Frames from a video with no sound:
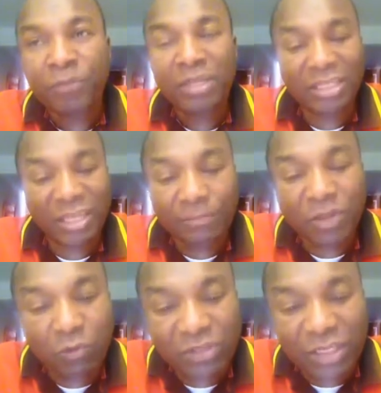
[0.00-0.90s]
The same
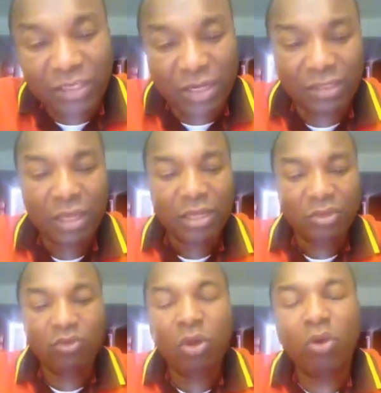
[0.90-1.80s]
thing with sickness.
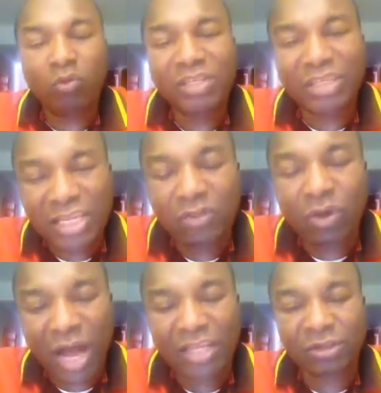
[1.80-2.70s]
You don't always need
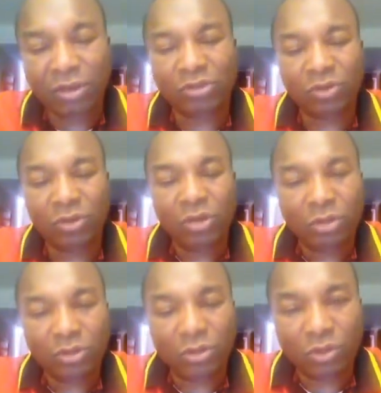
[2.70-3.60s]
to ask God to,
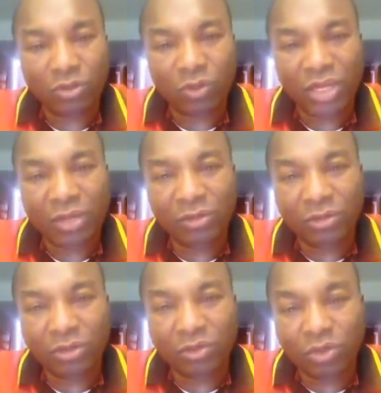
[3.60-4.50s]
you know, to heal
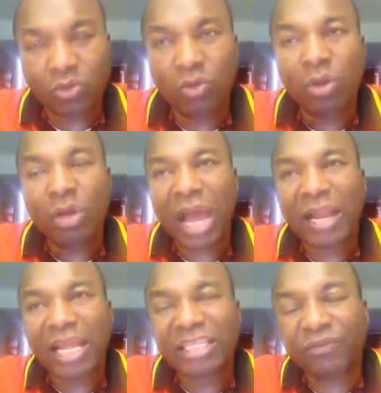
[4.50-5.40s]
you,
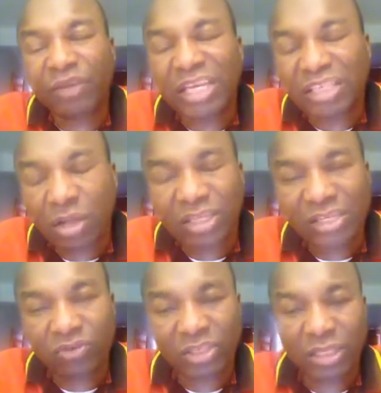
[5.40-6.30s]
and as if he's not
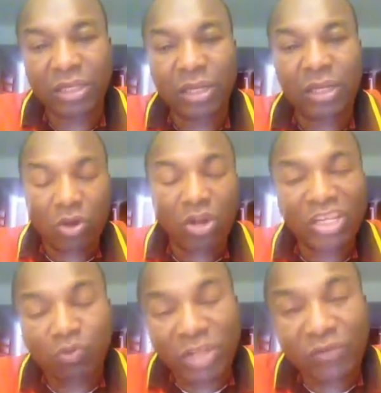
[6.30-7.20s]
interested. God
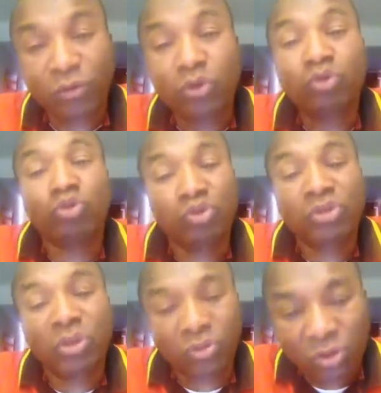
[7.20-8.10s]
is waiting for you to
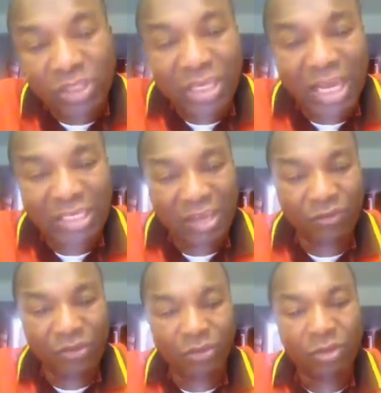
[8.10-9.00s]
use the authority he has
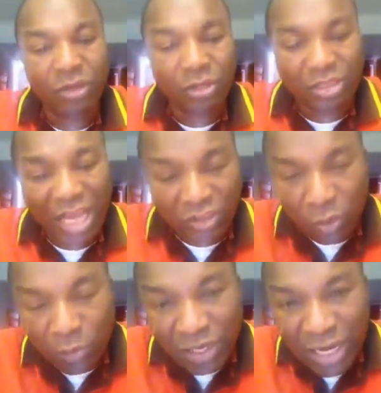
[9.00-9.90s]
given you. There is
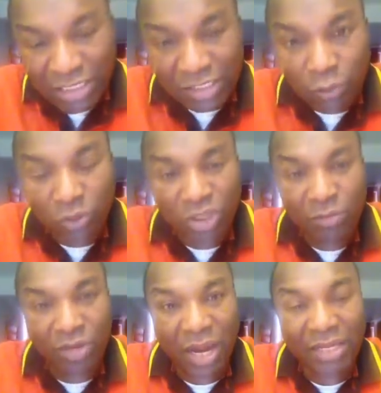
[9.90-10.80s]
somebody that is
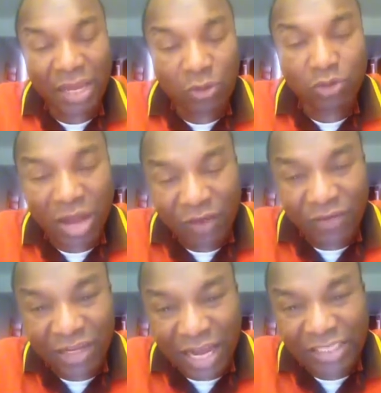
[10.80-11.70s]
watching me right now. You
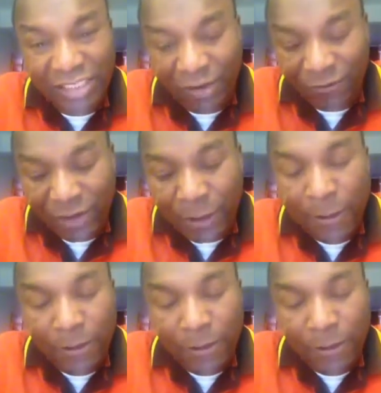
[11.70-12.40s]
have the cancer of the